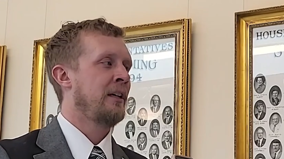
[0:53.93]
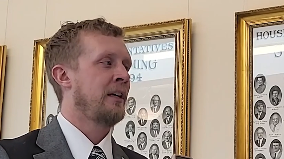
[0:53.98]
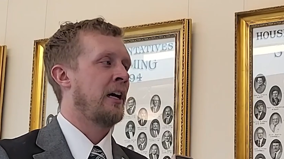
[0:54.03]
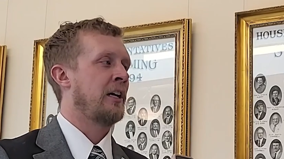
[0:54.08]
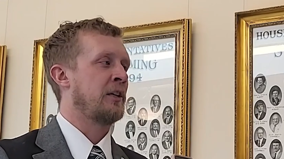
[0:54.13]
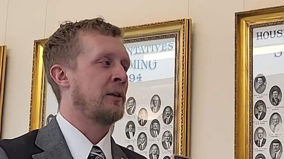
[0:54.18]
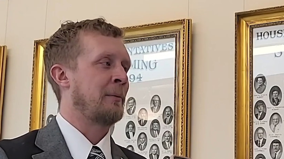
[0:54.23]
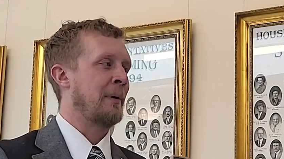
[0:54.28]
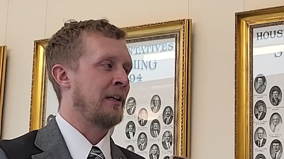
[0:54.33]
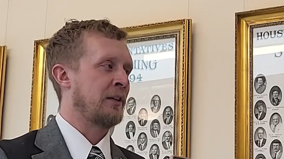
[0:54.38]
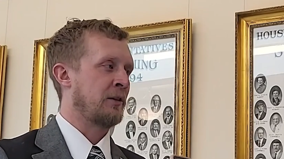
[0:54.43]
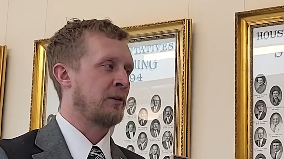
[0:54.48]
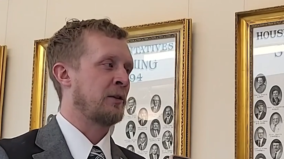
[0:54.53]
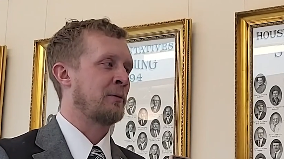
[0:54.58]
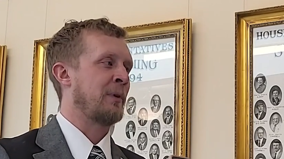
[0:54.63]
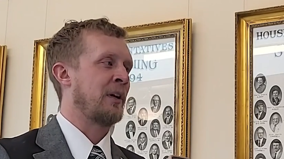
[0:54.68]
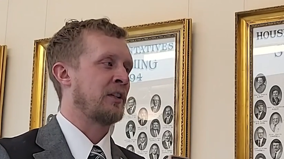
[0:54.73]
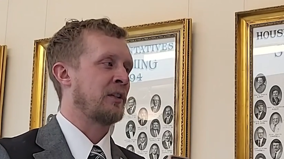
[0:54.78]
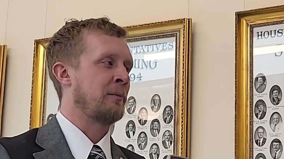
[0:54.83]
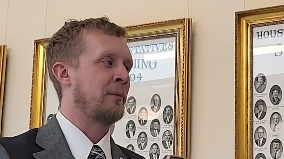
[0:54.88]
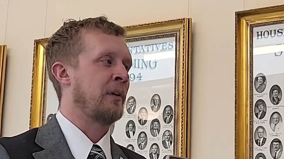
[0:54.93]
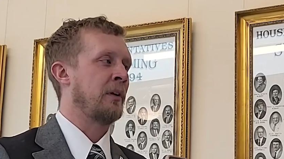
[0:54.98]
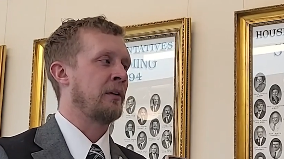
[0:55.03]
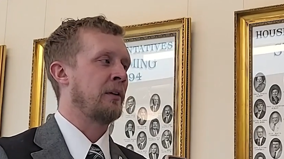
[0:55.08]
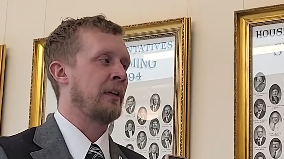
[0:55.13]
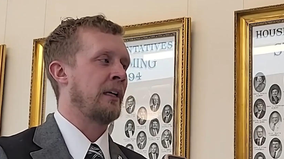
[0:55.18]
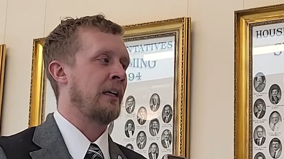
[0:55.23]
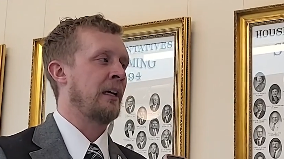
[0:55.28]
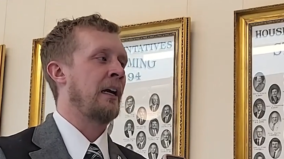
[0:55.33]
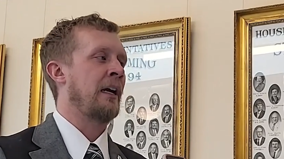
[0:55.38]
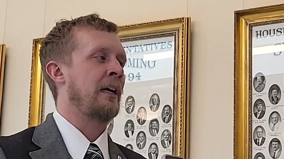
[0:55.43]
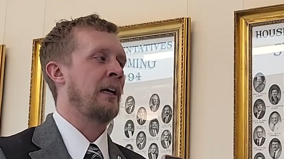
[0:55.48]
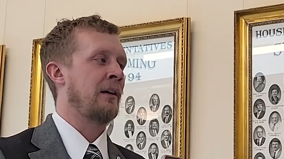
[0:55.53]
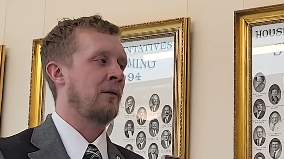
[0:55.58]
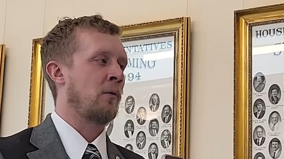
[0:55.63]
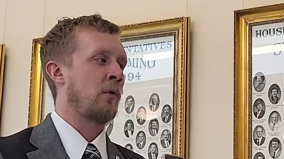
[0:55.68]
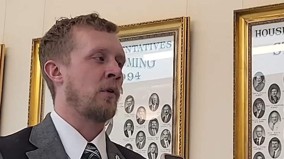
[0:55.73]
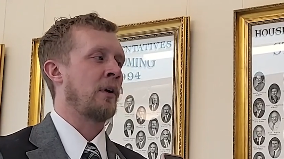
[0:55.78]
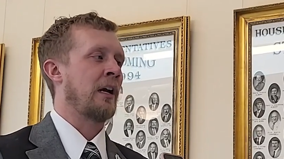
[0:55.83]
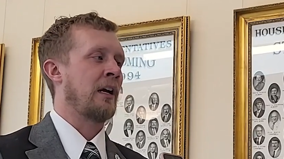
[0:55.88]
a tremendous responsibility at, at,
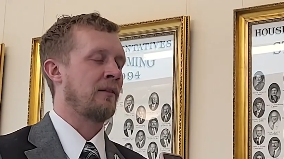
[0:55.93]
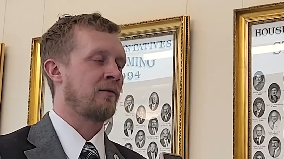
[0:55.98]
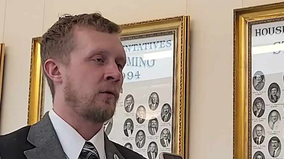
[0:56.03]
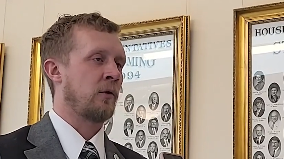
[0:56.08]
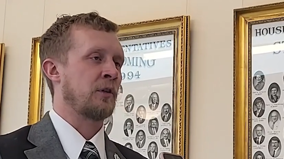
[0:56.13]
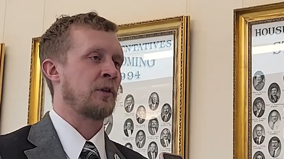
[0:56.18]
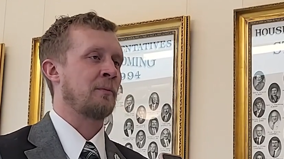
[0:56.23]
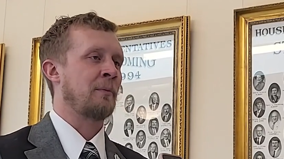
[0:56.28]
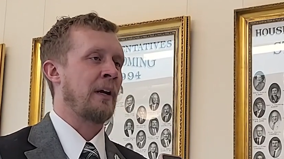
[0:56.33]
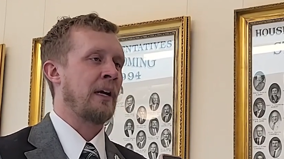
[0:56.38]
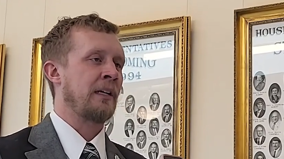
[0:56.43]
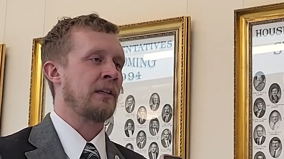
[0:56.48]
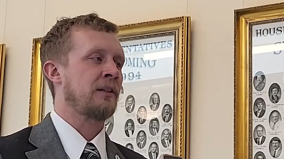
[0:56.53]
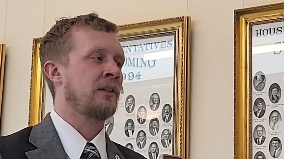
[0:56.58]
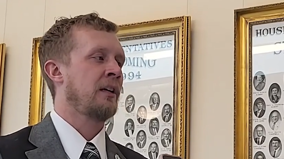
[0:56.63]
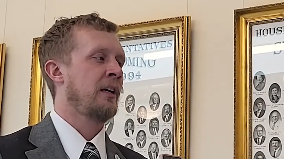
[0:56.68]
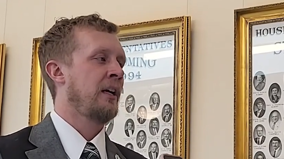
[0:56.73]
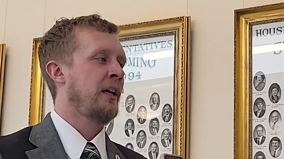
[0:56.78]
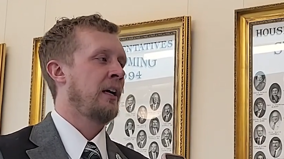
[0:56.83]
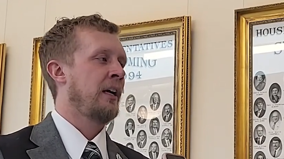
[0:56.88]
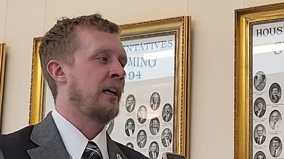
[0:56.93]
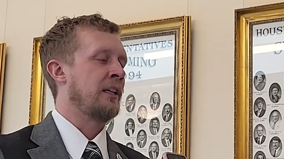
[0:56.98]
Warren Air Force Base.